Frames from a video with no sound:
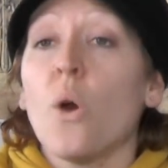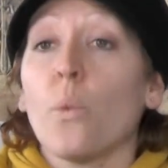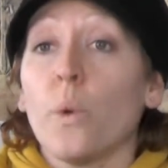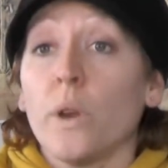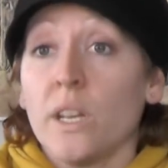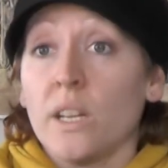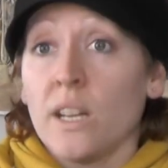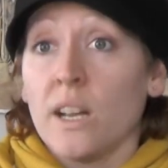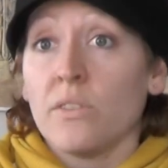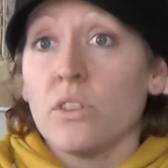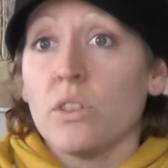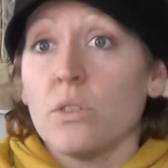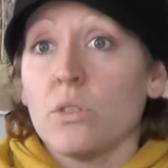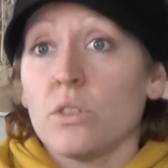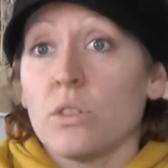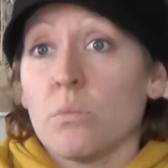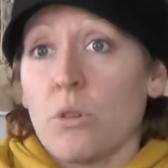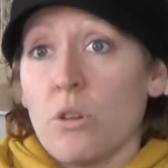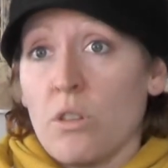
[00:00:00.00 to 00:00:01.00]
We did have to do
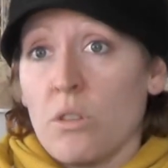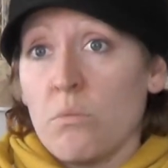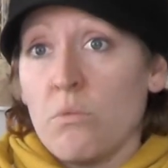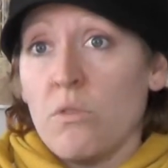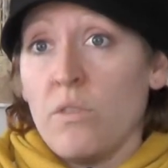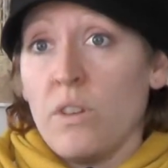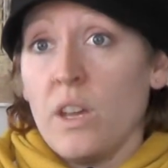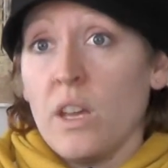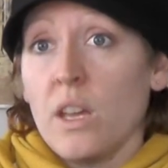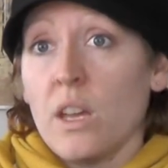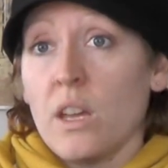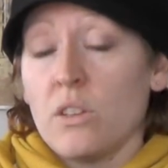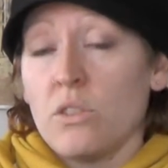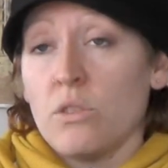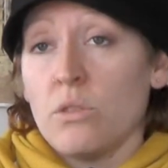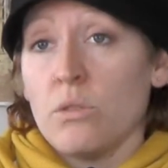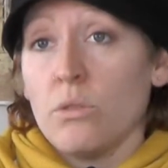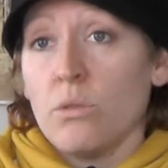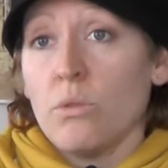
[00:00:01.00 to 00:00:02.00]
some earth moving
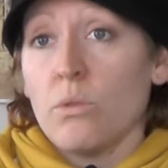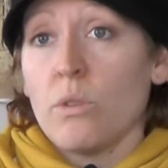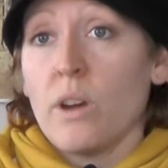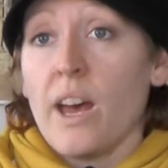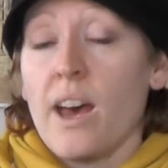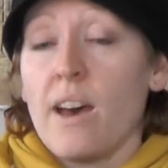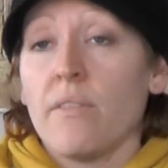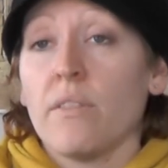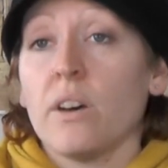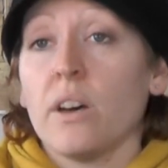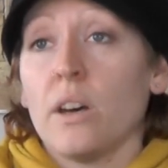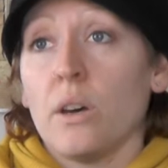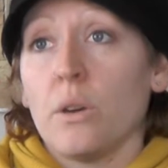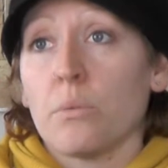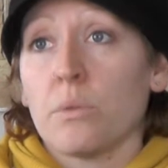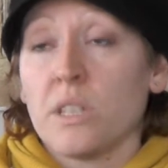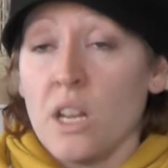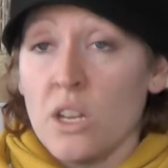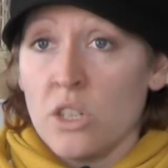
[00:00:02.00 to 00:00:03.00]
to have a
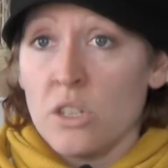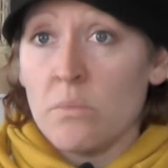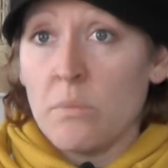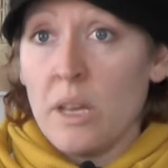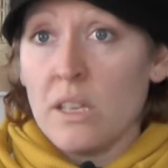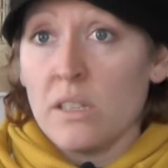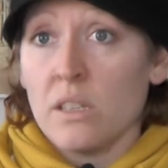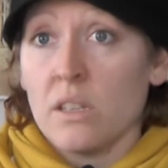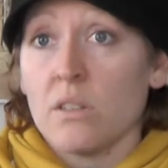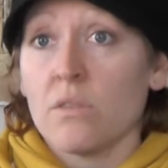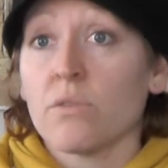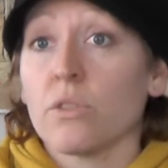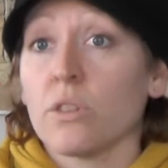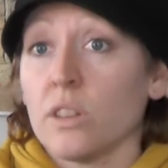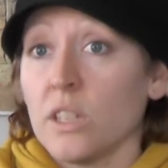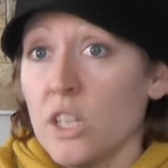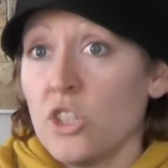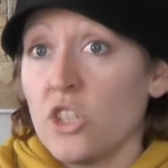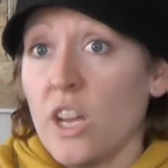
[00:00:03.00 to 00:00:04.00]
retention basin for
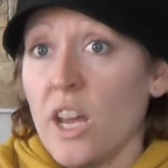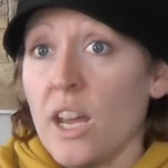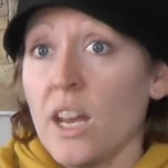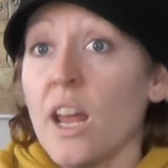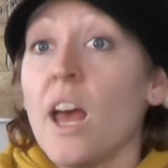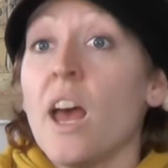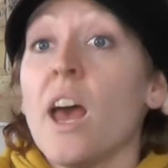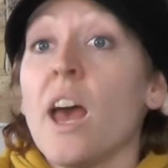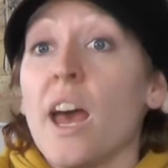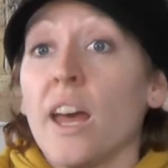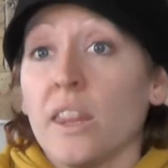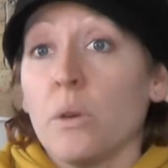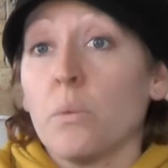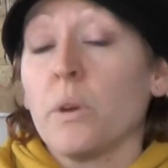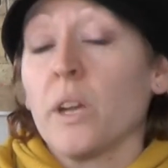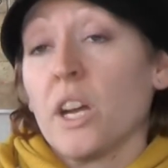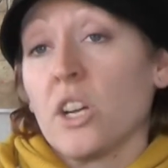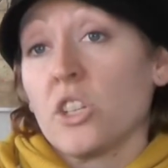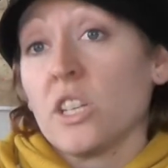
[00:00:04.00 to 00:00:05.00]
leachate, and then
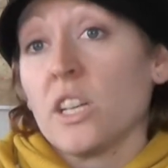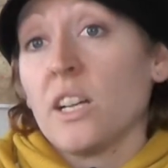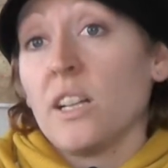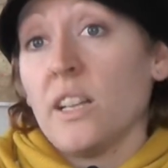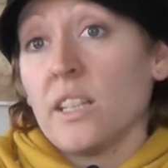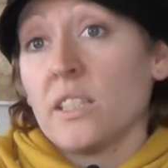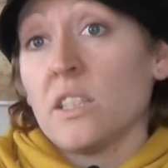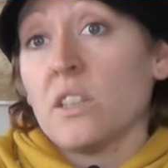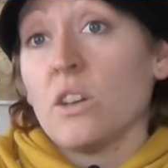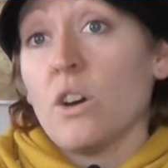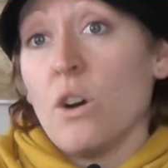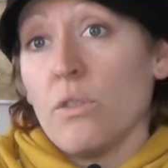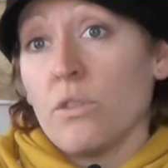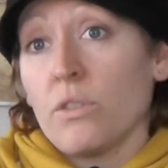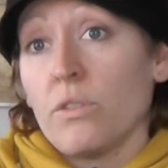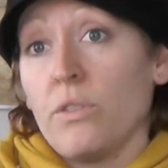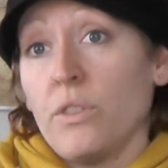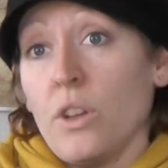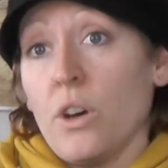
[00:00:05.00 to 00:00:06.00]
we actually collected the
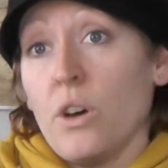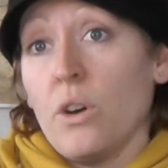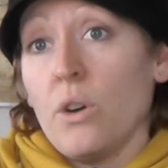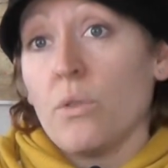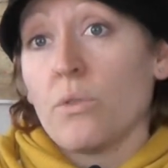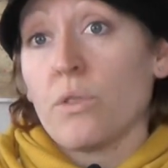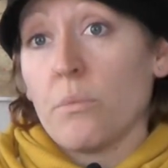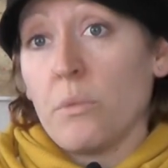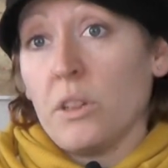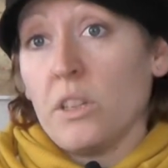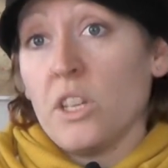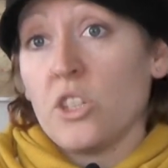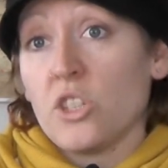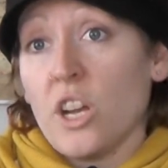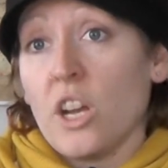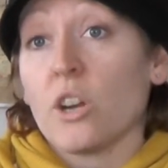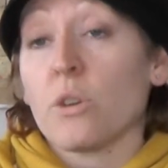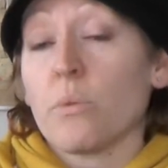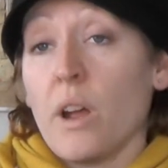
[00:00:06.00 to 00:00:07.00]
overflow from the
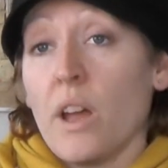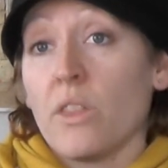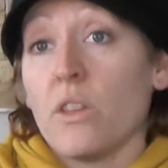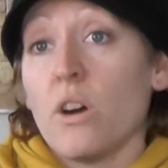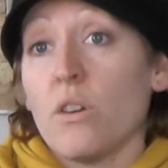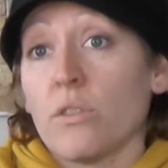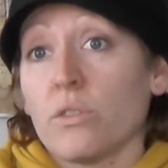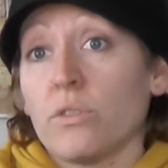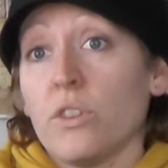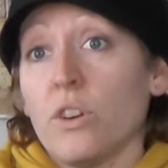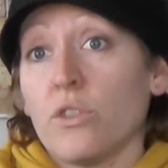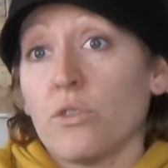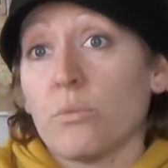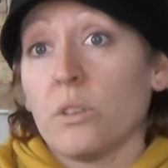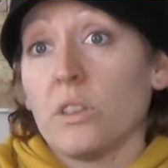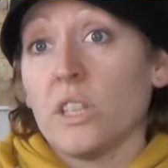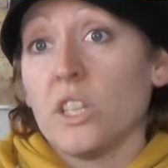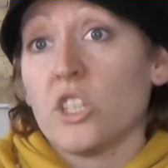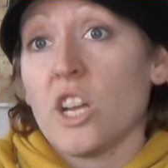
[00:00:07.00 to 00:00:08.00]
leachate, or ran the overflow from
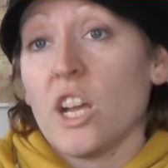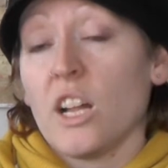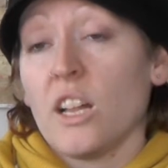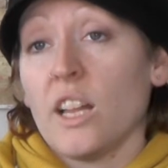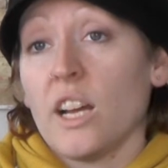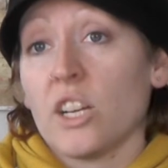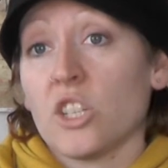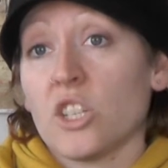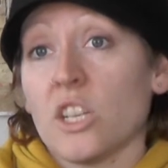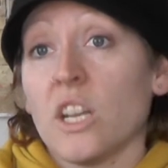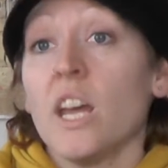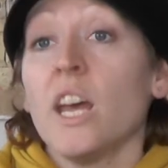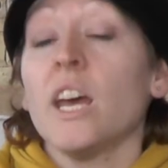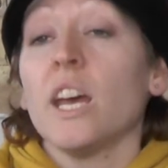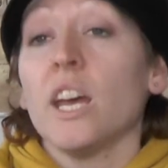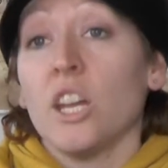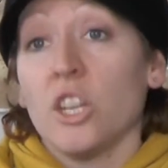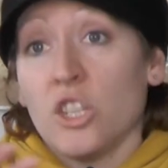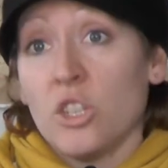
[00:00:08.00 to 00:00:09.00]
the leachate collection
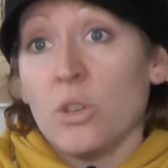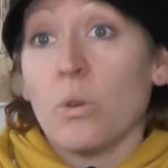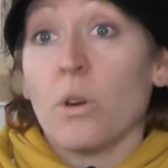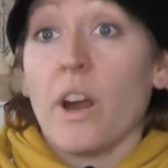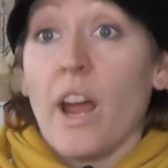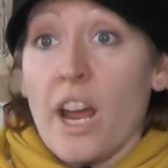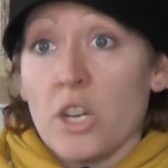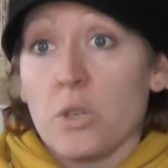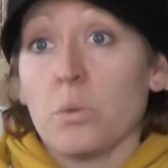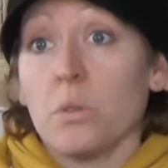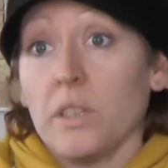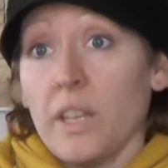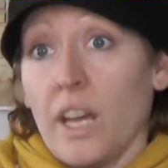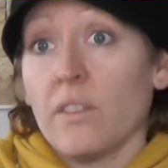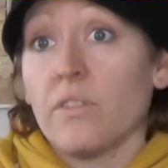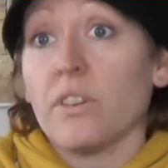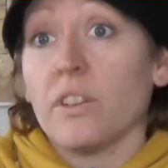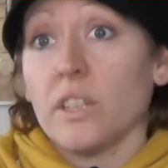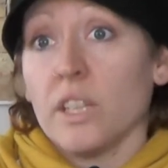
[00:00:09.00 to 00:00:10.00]
into our actual
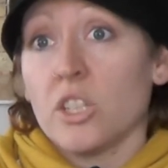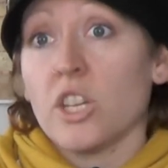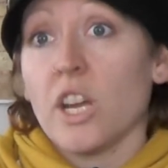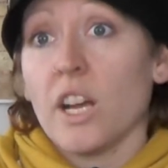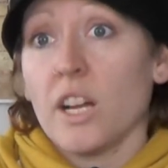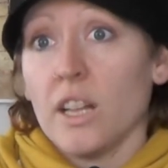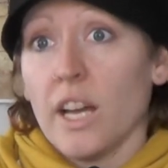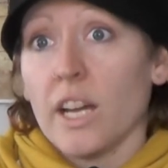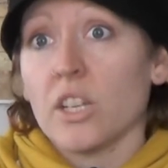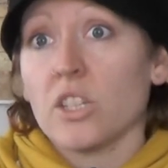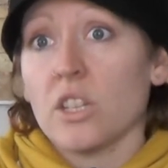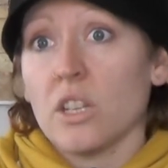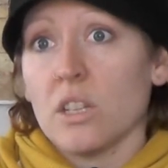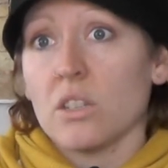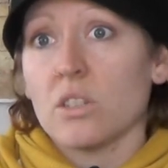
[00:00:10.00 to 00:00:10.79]
landfill leachate collection.